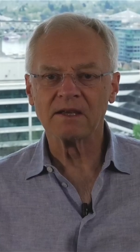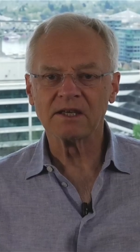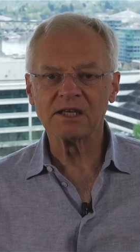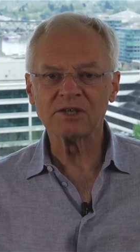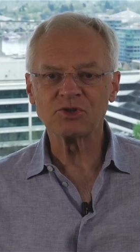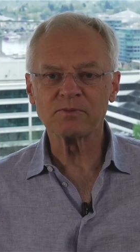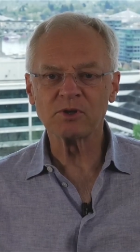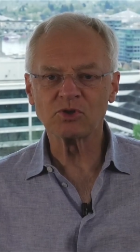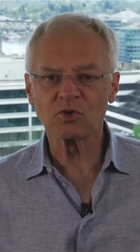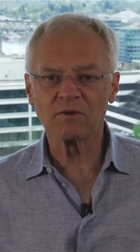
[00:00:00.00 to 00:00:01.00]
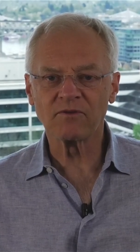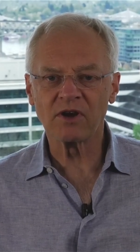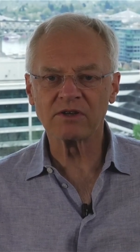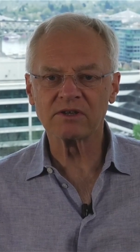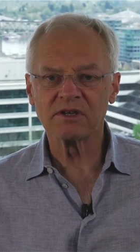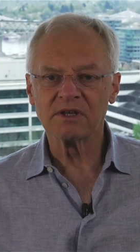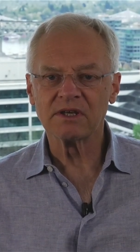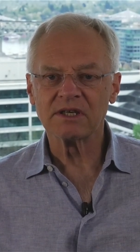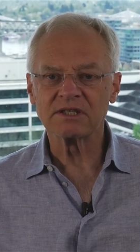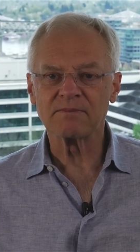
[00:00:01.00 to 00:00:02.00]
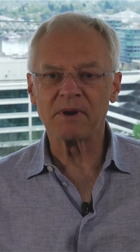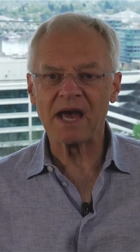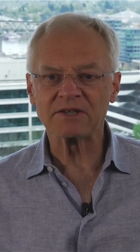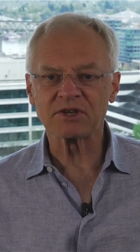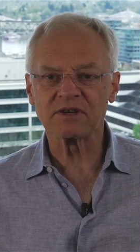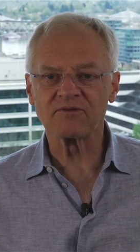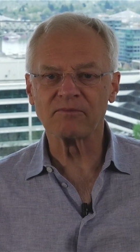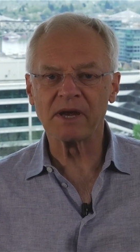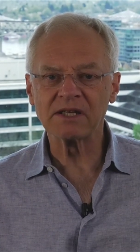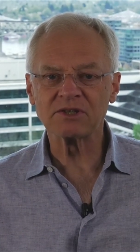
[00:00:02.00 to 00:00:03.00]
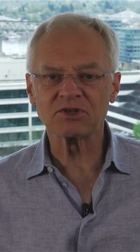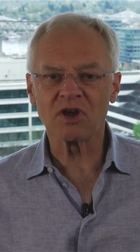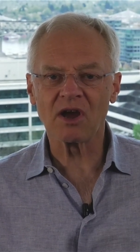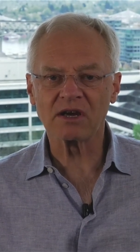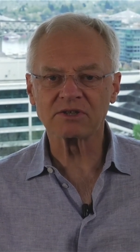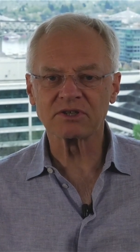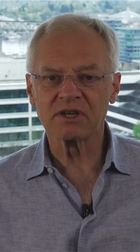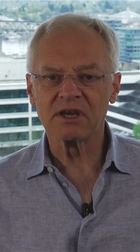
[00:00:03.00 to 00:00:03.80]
Each mutual fund is a basket of many stocks,